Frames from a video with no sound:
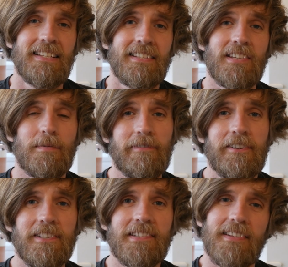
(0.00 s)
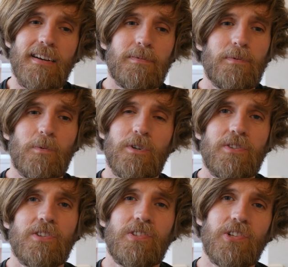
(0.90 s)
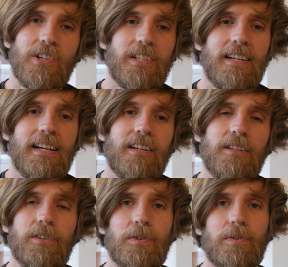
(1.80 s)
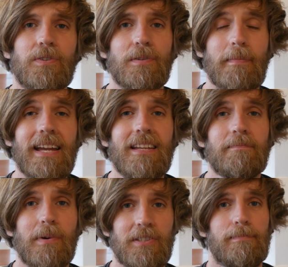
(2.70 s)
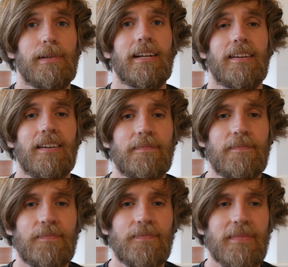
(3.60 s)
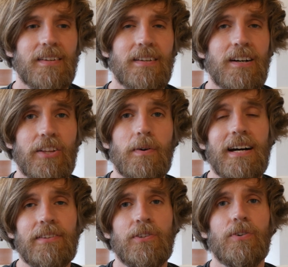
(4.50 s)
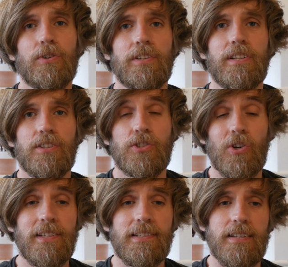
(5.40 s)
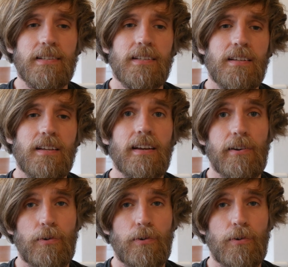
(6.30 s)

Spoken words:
So my first step was to join and glue the main body blank. Although I hadn't ordered it jointed, it